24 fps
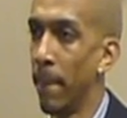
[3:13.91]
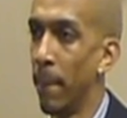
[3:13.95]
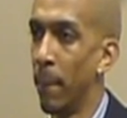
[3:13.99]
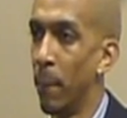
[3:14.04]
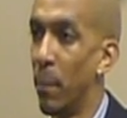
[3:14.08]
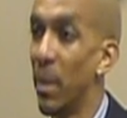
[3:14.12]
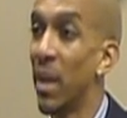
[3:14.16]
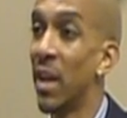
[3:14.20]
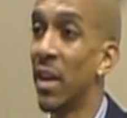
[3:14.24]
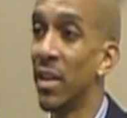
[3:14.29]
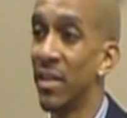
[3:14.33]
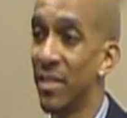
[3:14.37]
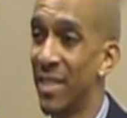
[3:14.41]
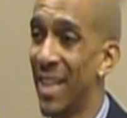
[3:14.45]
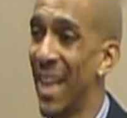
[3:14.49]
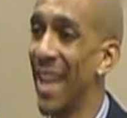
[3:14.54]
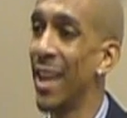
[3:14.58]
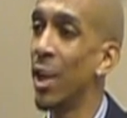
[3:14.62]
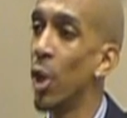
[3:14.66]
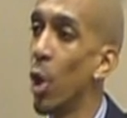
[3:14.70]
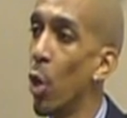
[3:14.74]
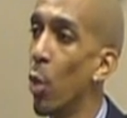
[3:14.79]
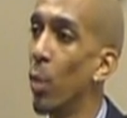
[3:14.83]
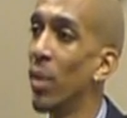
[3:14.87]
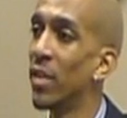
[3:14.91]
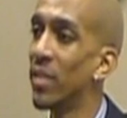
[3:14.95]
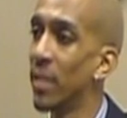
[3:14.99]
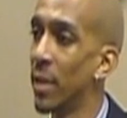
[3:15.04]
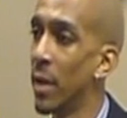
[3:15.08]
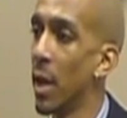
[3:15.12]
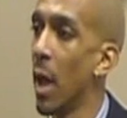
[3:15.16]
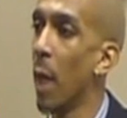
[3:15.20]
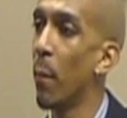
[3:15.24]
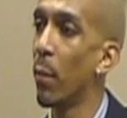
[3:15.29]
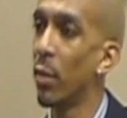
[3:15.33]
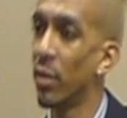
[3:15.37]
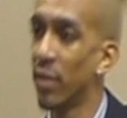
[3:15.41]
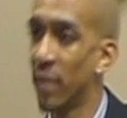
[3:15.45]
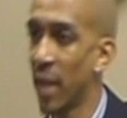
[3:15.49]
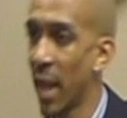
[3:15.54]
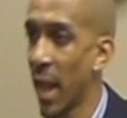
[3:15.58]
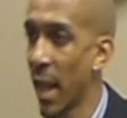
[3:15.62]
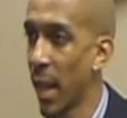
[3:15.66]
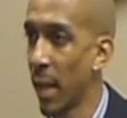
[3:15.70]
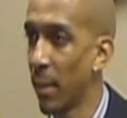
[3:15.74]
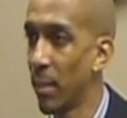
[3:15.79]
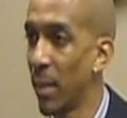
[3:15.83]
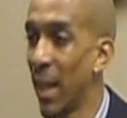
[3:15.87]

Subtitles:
Because they know it's a numbers game.